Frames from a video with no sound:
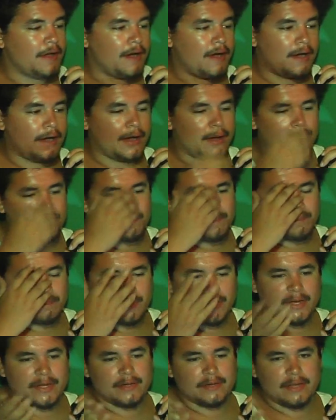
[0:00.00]

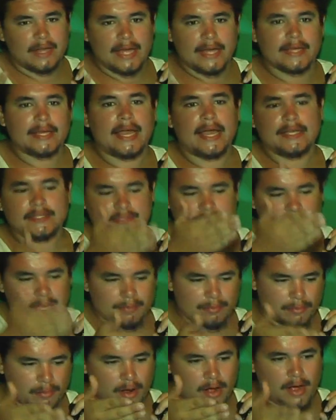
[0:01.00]
But like
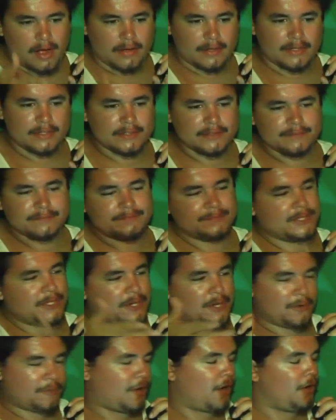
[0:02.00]
Aesop Rock and, you
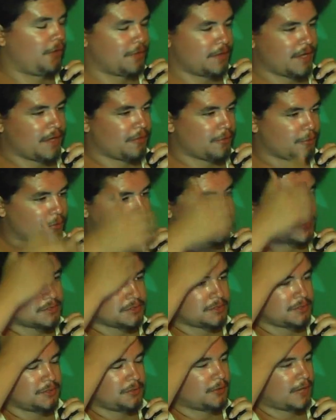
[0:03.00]
know, all the other ones
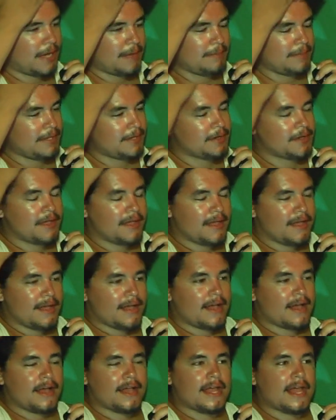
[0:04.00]
too. I mean,
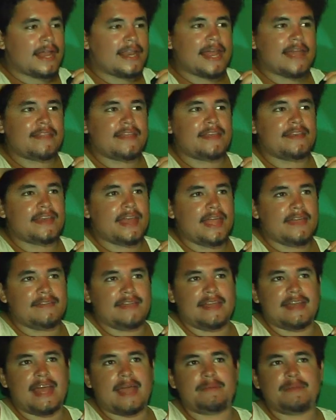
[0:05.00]
and
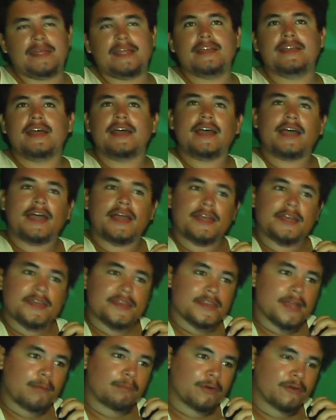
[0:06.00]
then I mean,
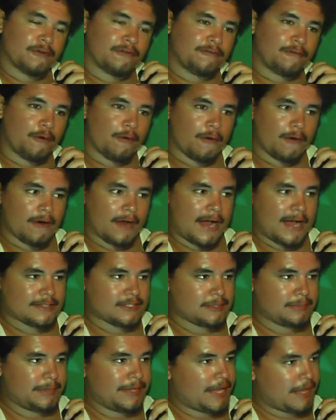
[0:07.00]
number 4
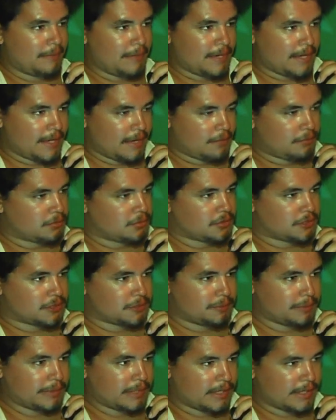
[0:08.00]
has to be Eminem,
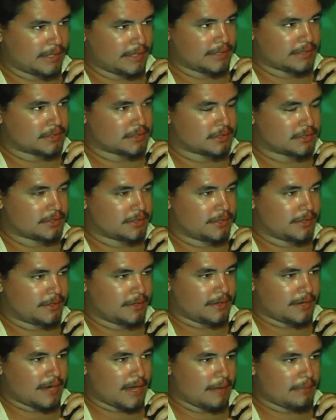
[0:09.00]
just because,
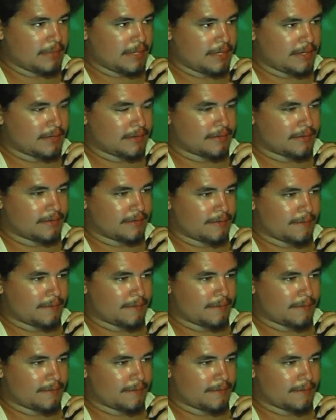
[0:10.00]
I mean,